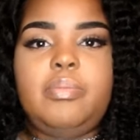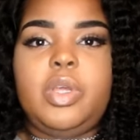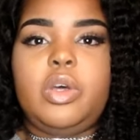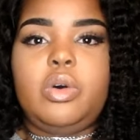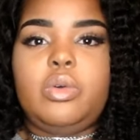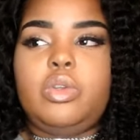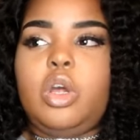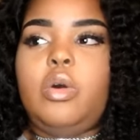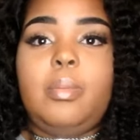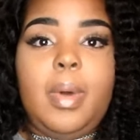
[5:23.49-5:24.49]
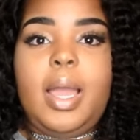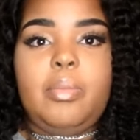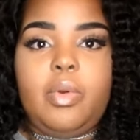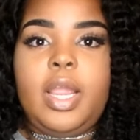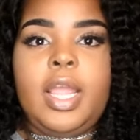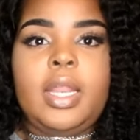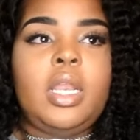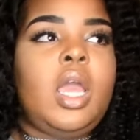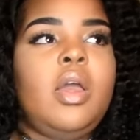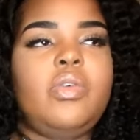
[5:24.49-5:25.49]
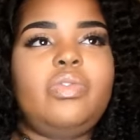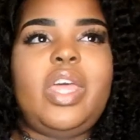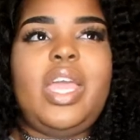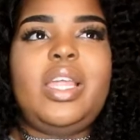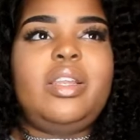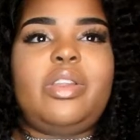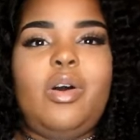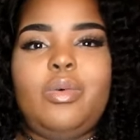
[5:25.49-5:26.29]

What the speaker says: build, you know, my brand, they